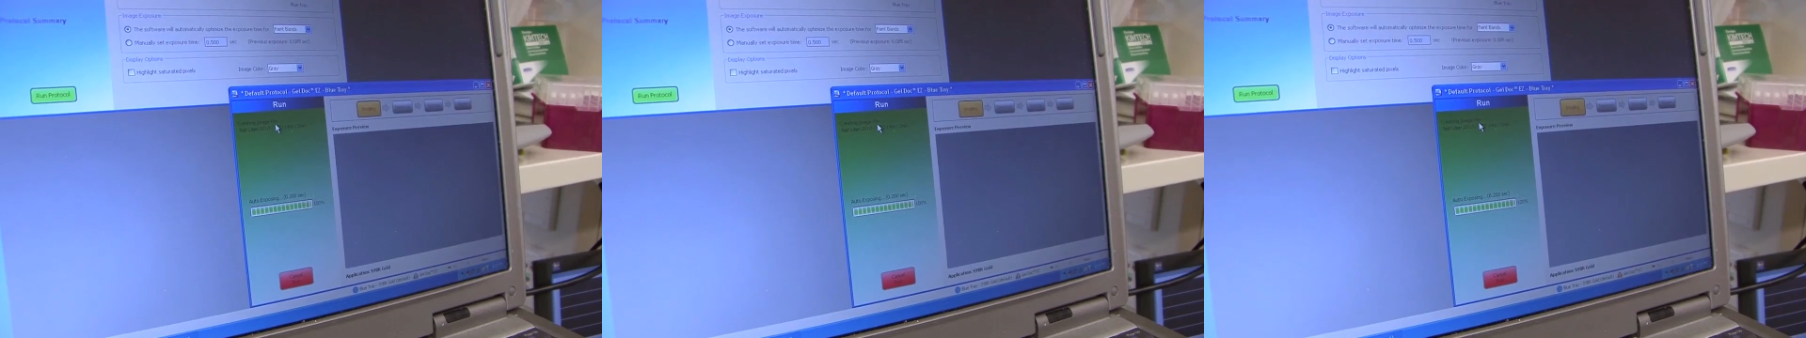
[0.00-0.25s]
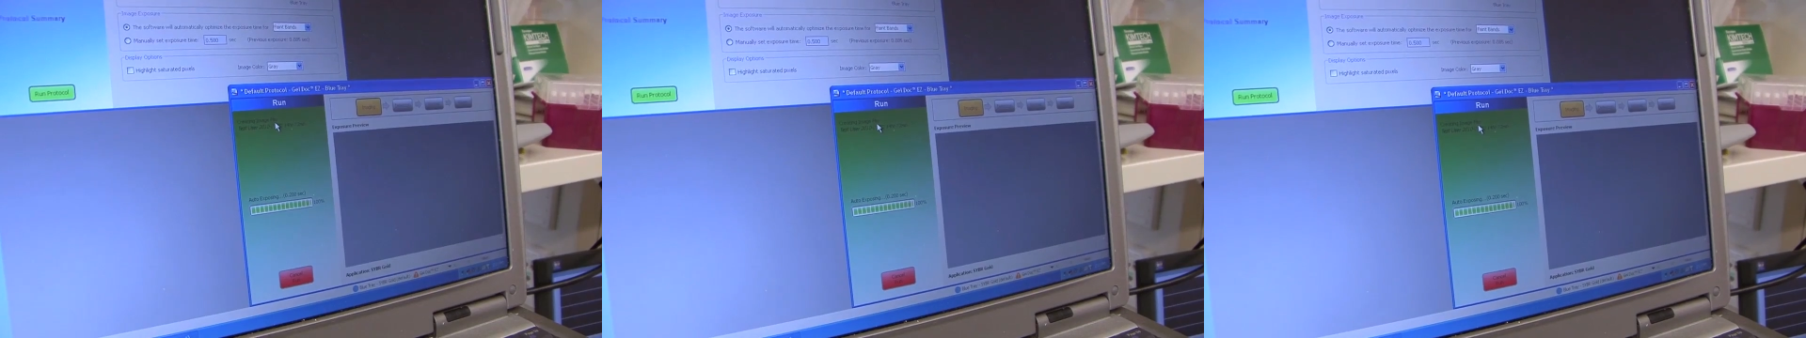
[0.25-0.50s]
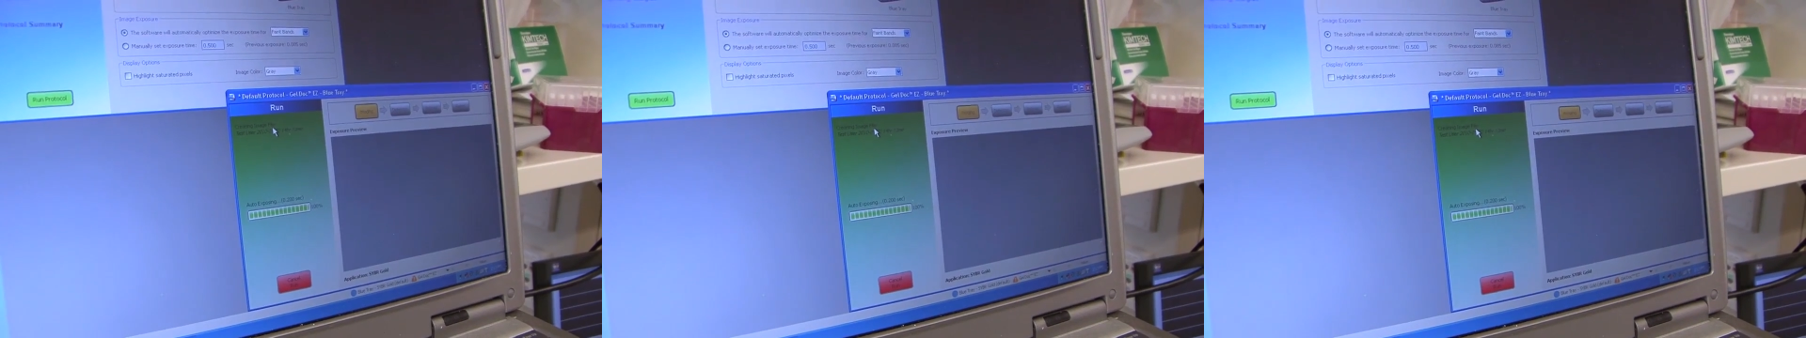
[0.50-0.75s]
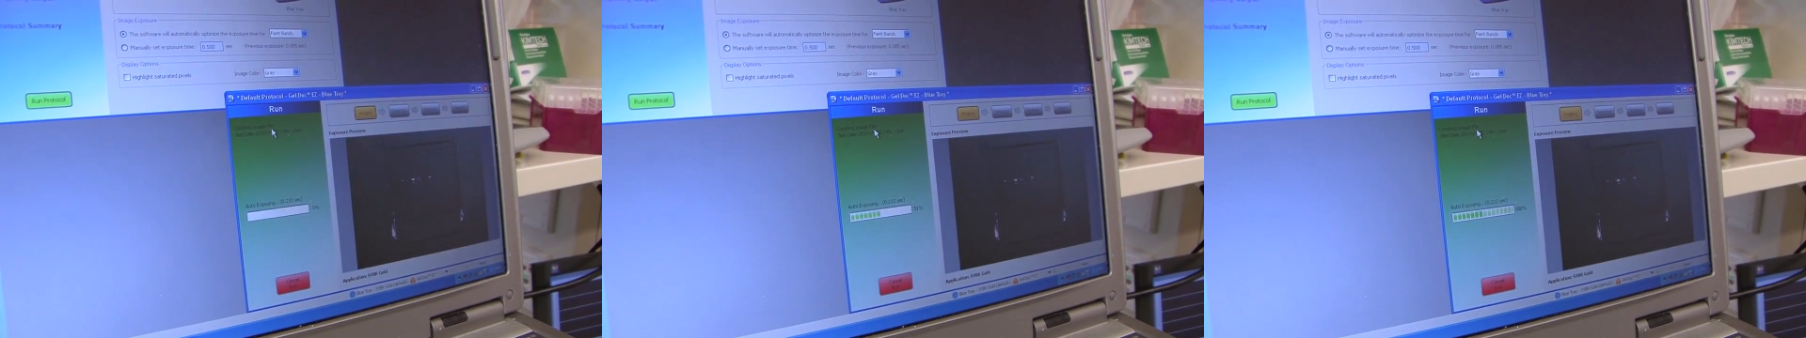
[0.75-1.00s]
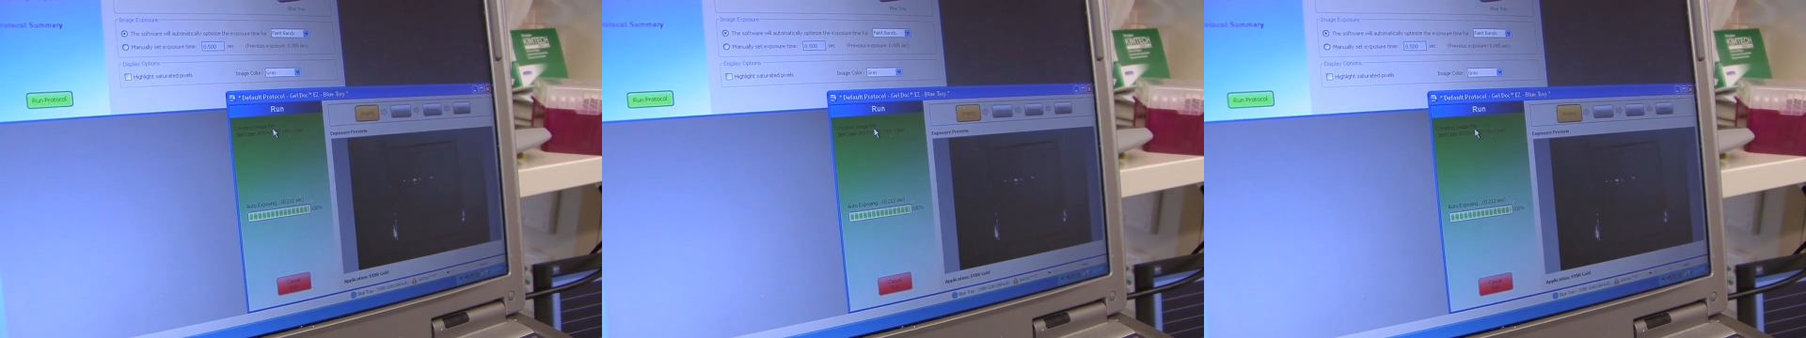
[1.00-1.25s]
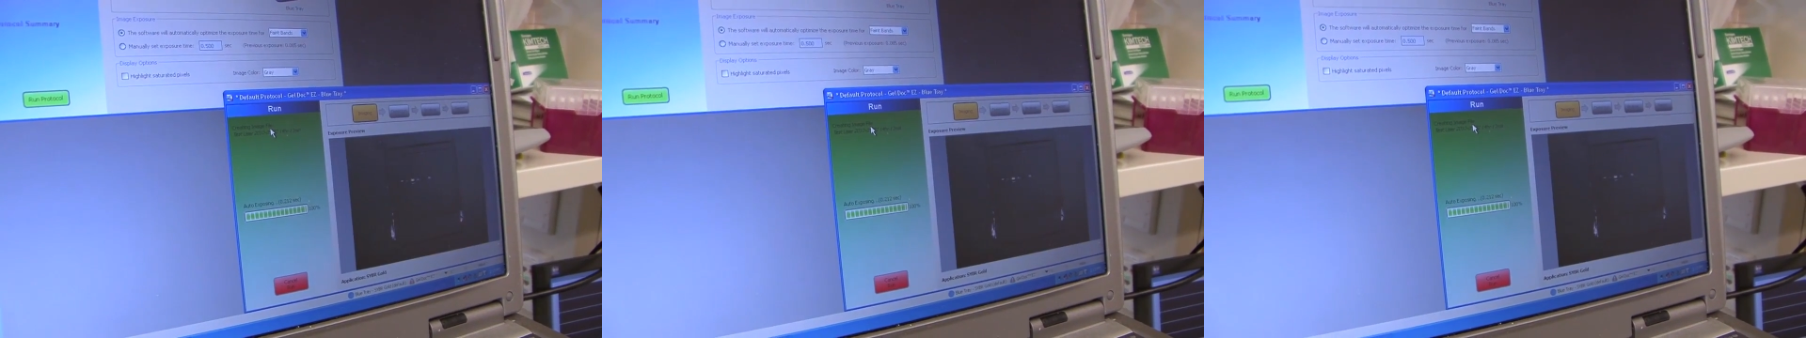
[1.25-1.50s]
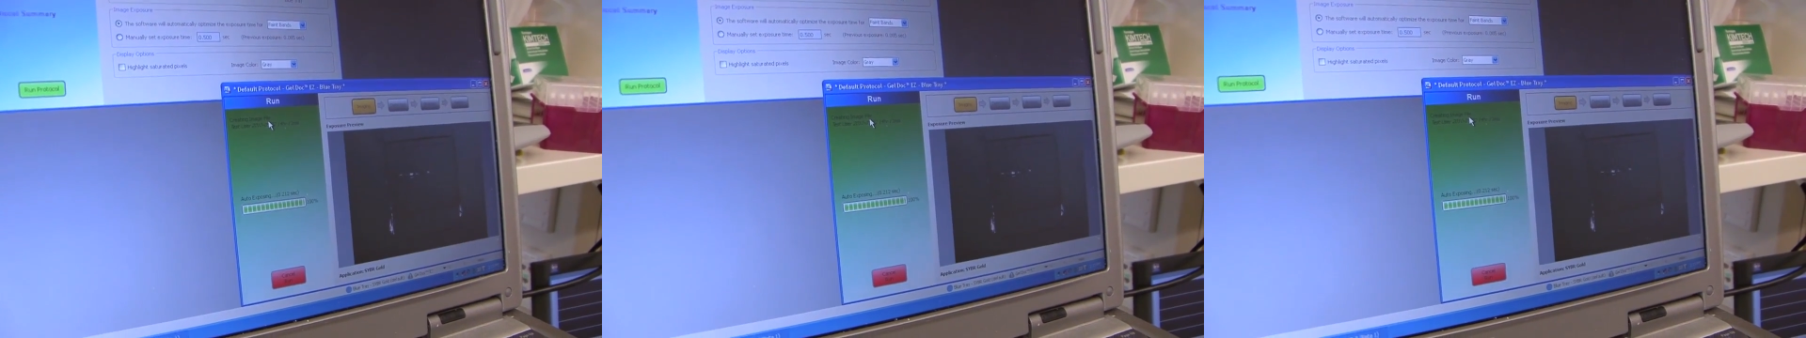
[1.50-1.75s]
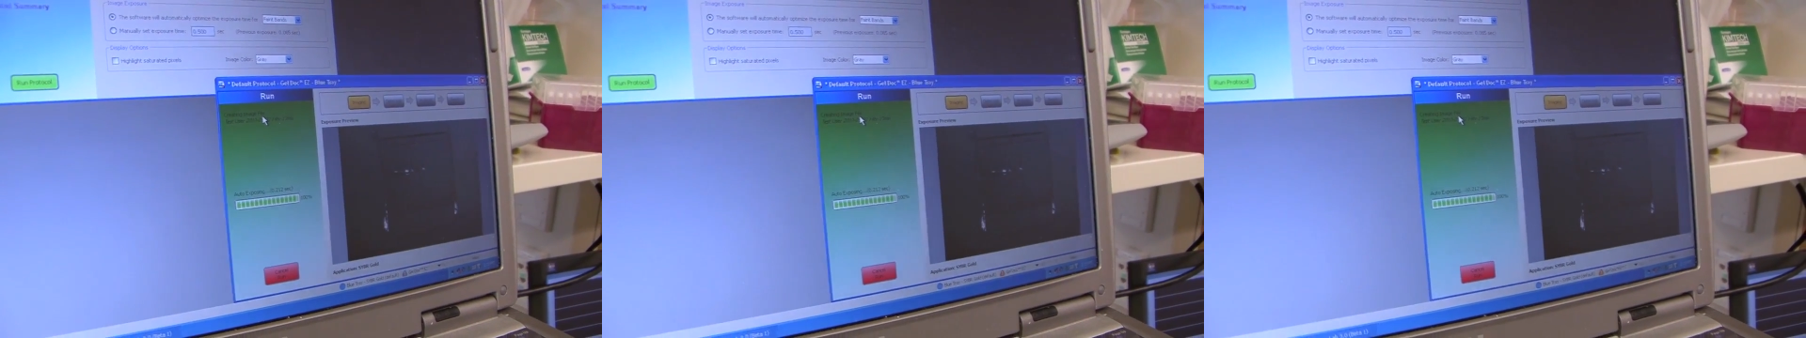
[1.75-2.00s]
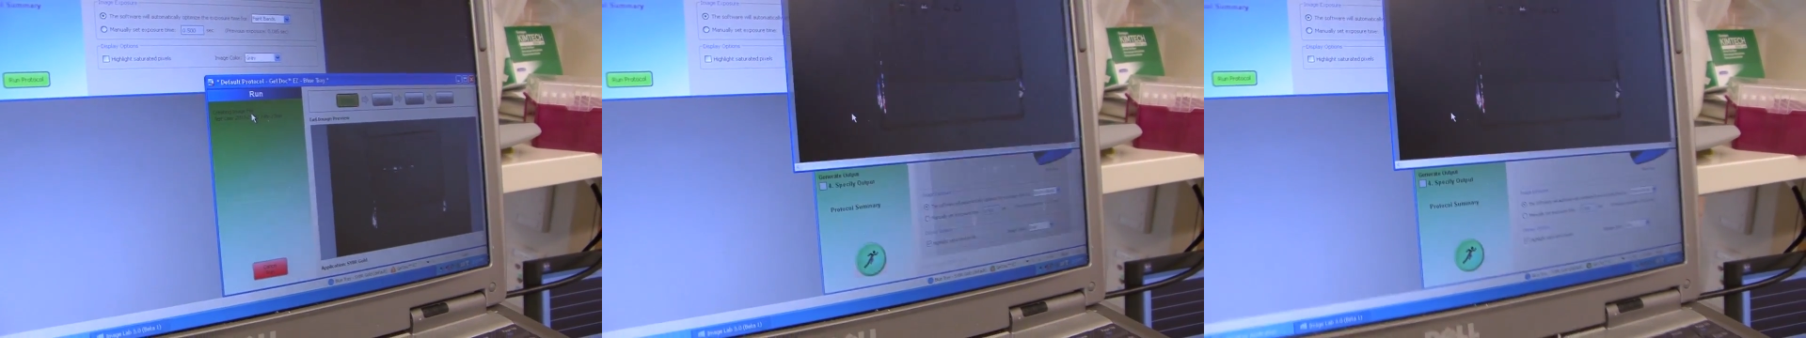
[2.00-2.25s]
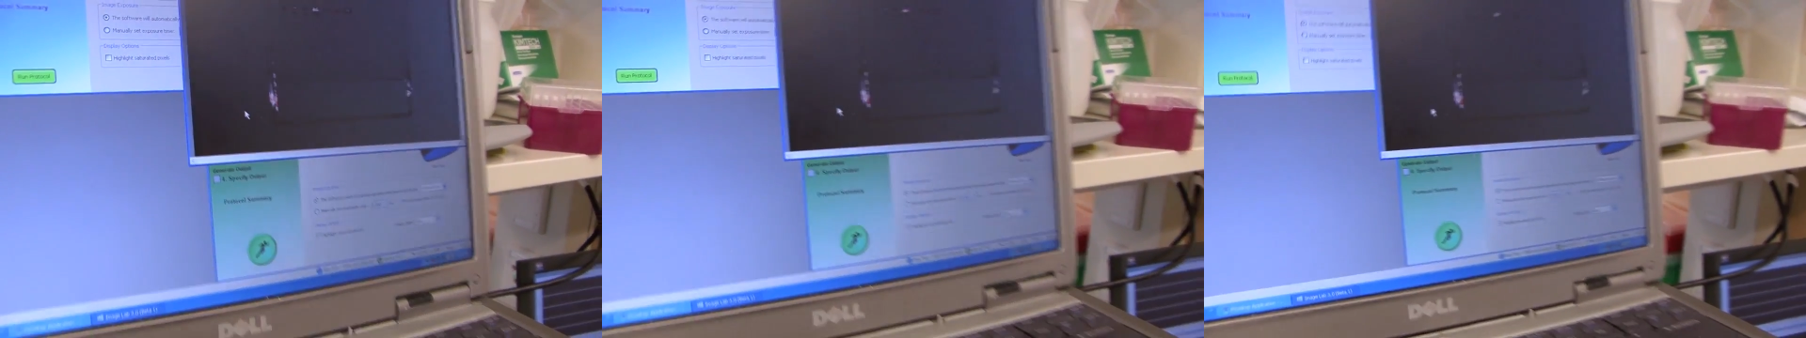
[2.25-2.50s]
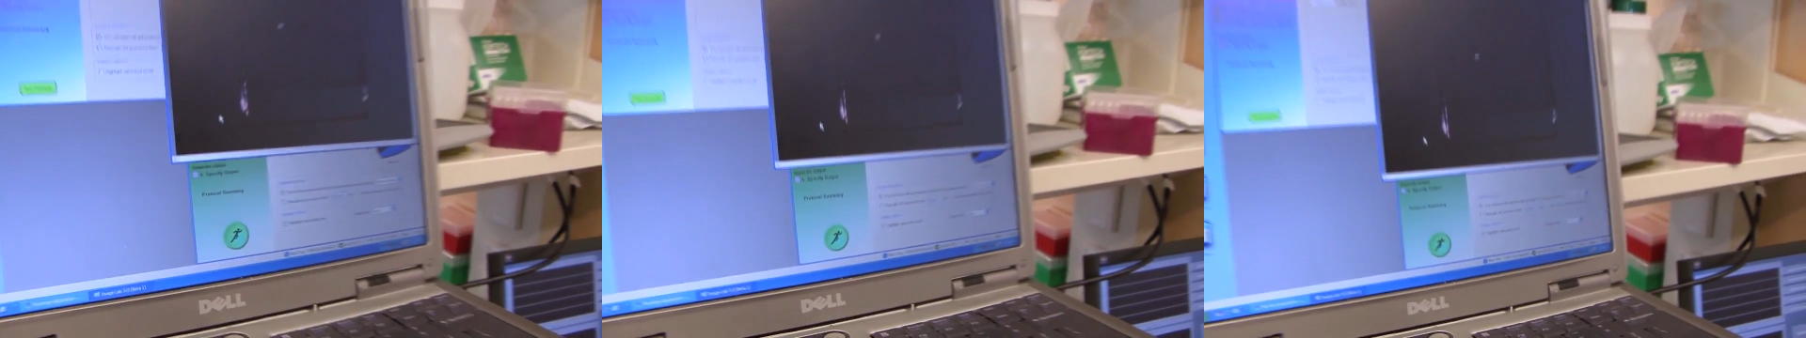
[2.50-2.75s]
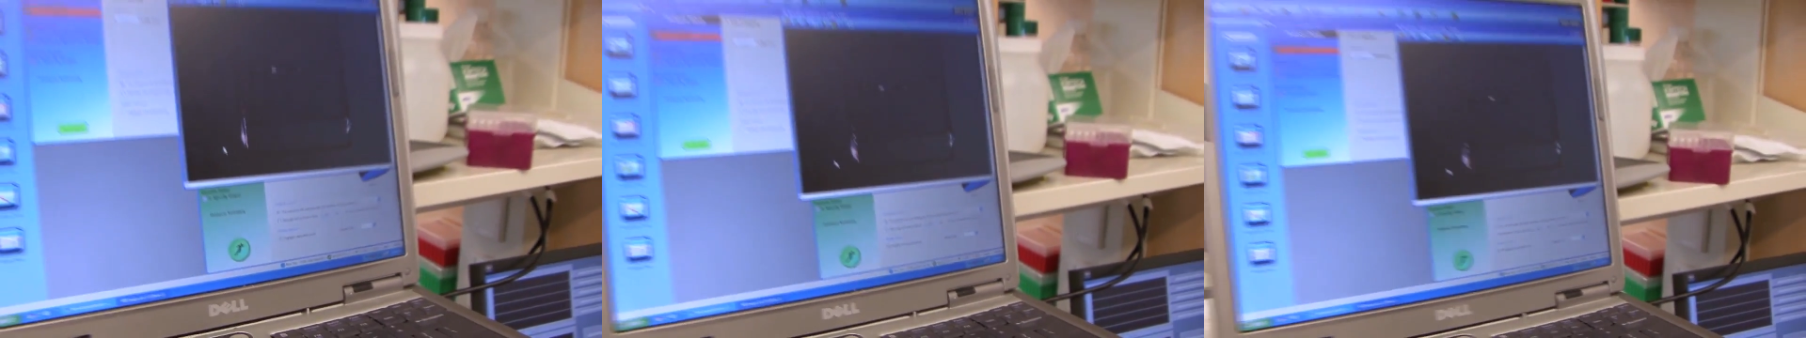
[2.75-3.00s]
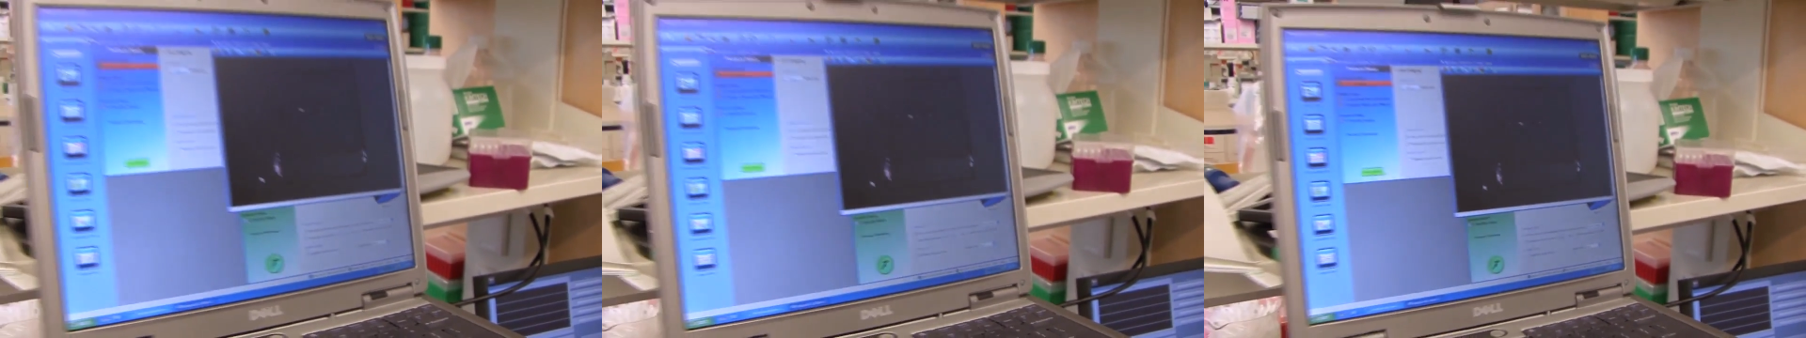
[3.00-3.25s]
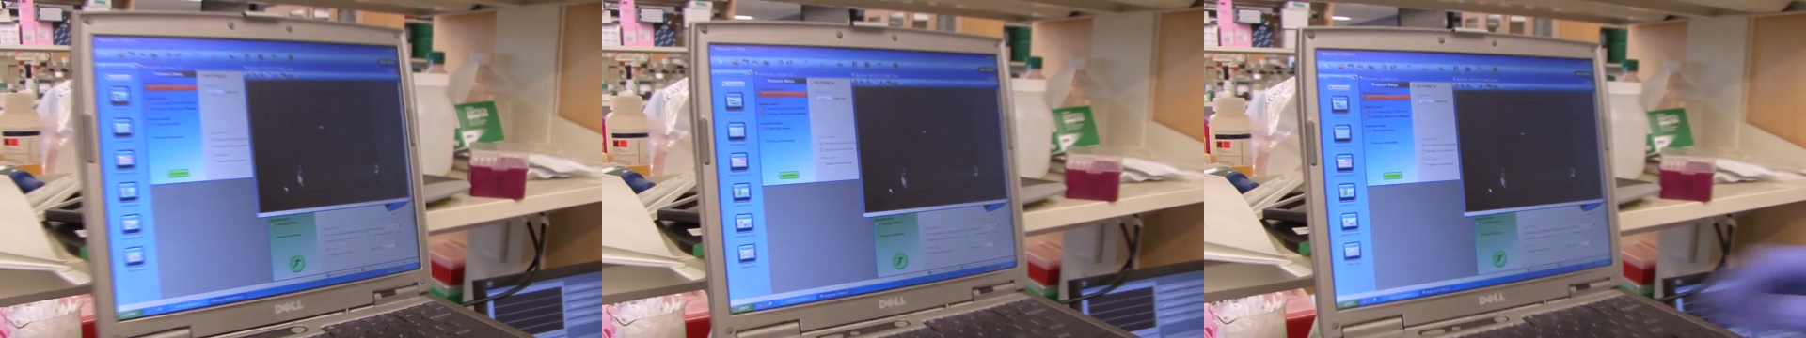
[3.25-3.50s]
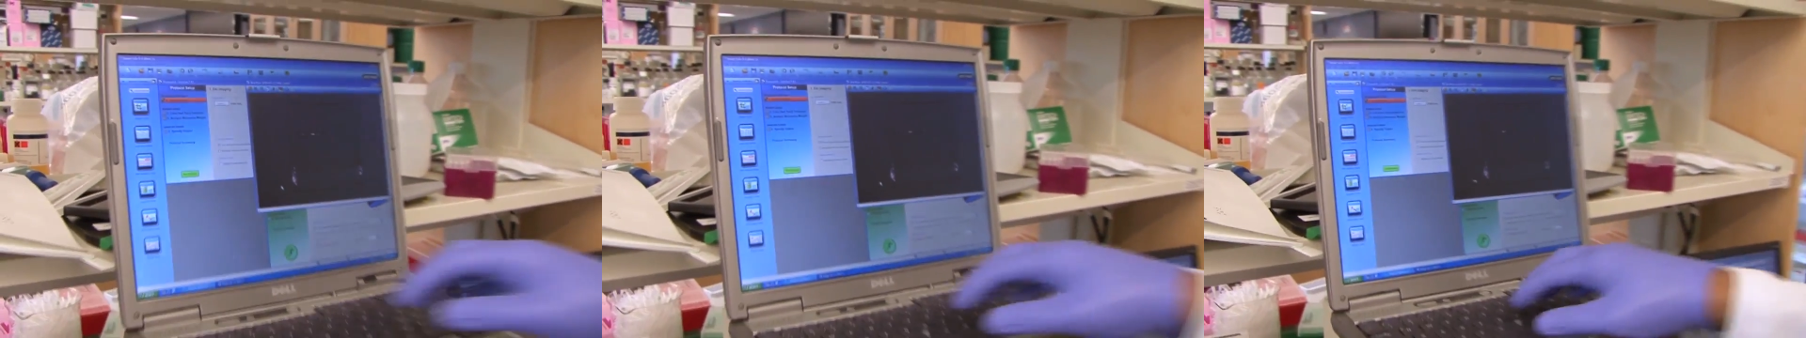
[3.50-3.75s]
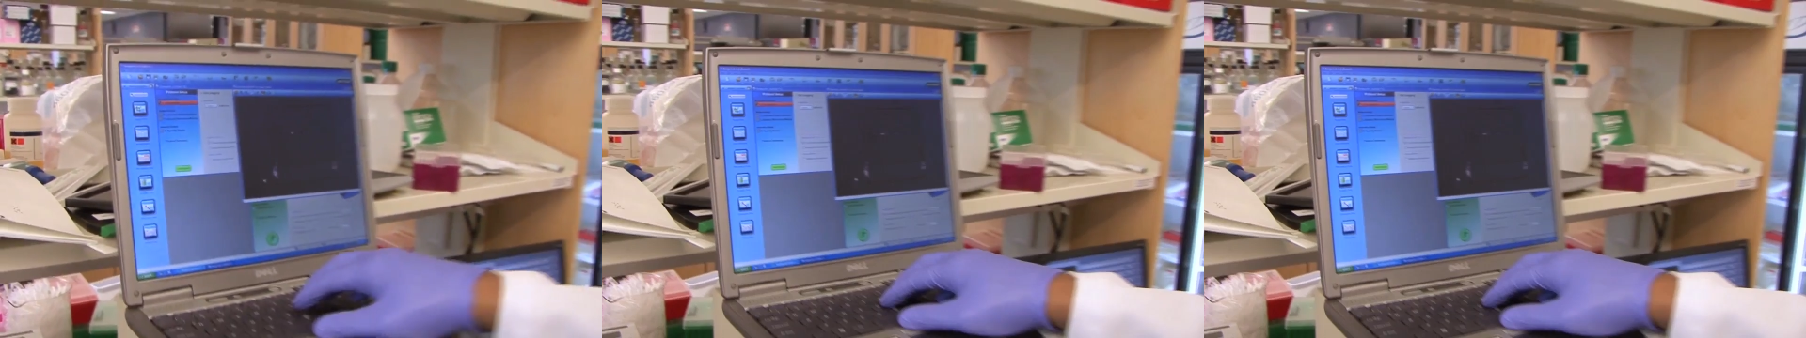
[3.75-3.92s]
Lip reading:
No face is visible, so there are no lips to read.